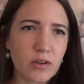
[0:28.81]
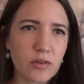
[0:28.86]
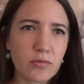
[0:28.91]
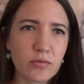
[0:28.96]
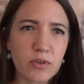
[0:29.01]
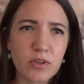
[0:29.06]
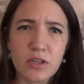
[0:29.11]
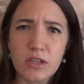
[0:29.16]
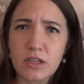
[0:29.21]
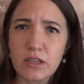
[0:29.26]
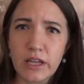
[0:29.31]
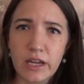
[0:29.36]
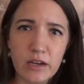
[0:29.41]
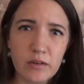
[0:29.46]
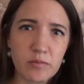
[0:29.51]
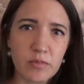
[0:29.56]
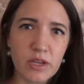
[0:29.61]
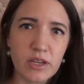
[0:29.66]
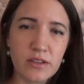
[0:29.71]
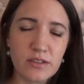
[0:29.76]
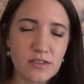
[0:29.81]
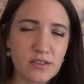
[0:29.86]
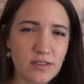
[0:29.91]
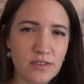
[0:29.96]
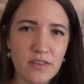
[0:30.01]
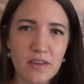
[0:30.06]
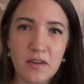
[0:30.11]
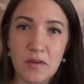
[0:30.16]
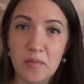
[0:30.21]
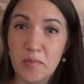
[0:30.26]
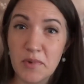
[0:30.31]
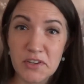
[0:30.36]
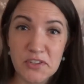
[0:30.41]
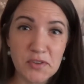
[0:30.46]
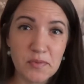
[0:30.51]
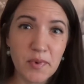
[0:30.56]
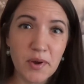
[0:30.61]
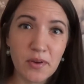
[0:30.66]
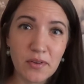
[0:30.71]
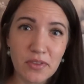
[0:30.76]
really led me to think much
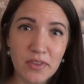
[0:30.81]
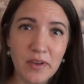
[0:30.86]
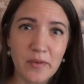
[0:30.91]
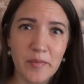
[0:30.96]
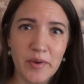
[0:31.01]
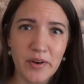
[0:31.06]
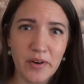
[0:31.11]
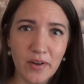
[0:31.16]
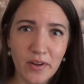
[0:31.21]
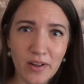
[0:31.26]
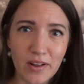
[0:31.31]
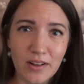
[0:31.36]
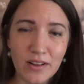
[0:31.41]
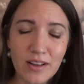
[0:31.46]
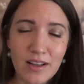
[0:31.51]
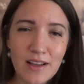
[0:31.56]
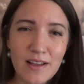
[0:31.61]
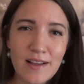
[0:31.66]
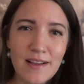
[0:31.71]
about them at all.